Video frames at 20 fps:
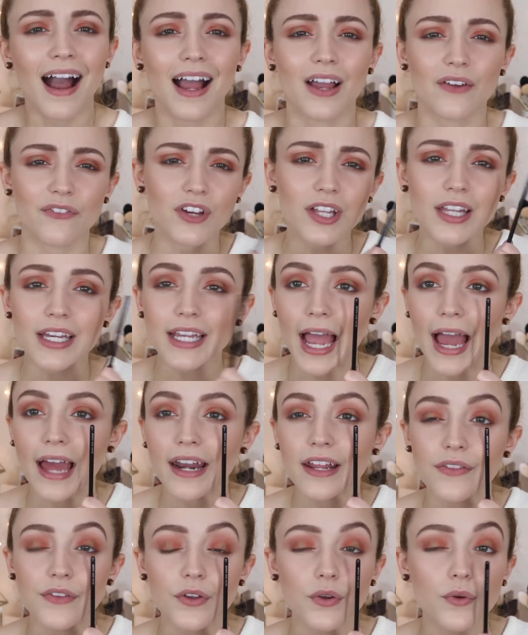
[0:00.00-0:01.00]
I feel like
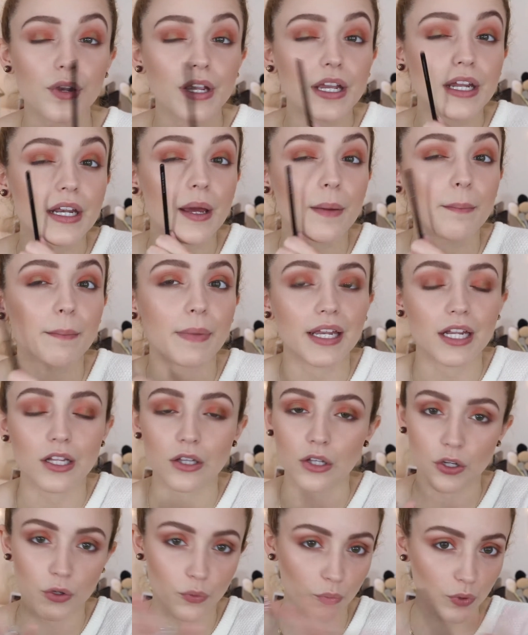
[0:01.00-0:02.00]
adding the green made it
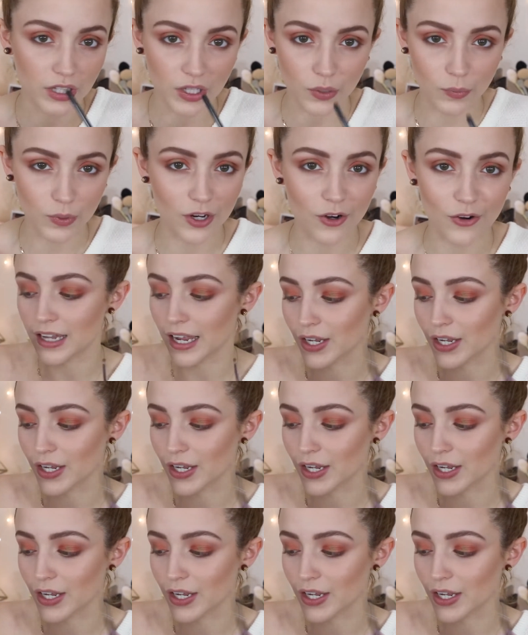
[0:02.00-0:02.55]
look really weird.